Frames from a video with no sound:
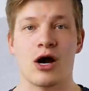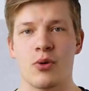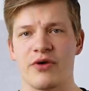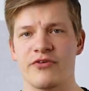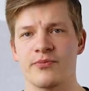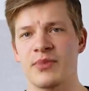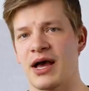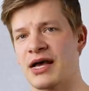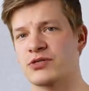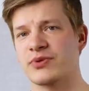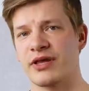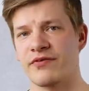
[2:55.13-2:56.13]
However,
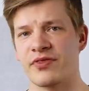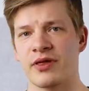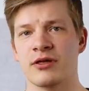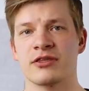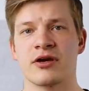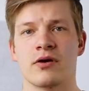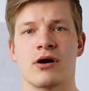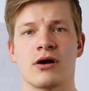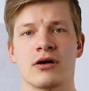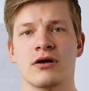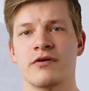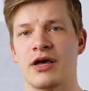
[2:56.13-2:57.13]
as with everything, there
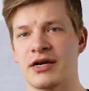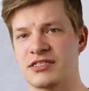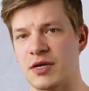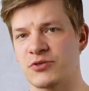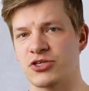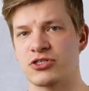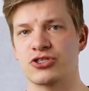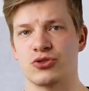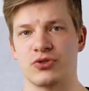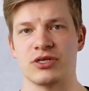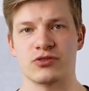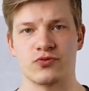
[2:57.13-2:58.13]
are exceptions
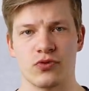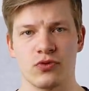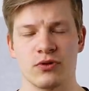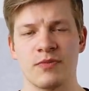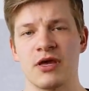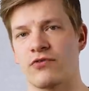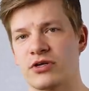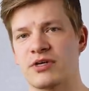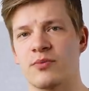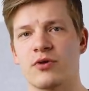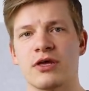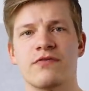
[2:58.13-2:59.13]
to this rule. For
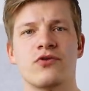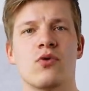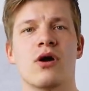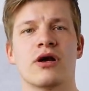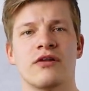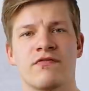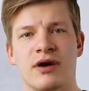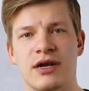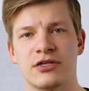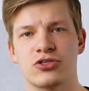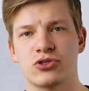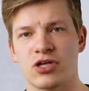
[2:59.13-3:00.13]
example, if you are
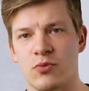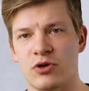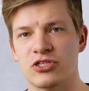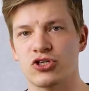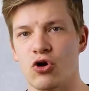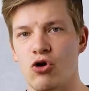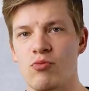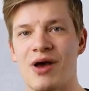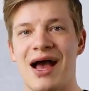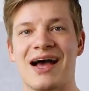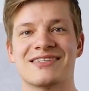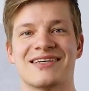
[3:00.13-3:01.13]
invited to someone's home
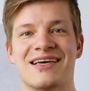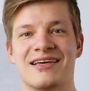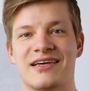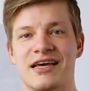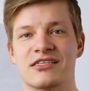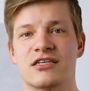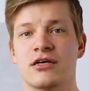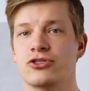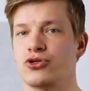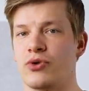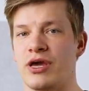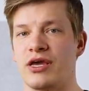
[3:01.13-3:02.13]
as a guest
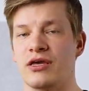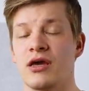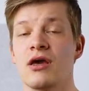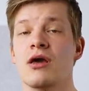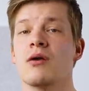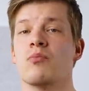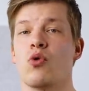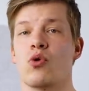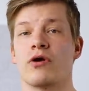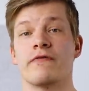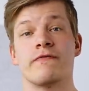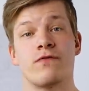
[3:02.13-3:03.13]
to a
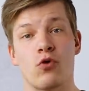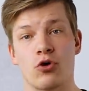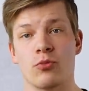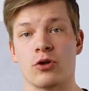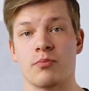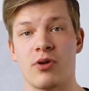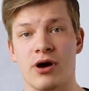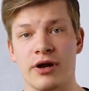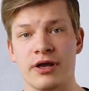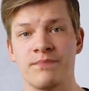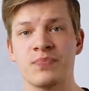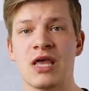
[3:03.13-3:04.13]
more formal
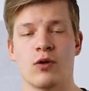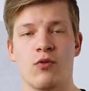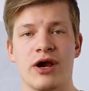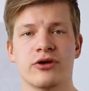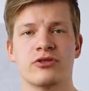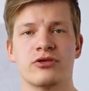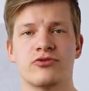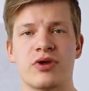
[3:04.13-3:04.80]
party, where the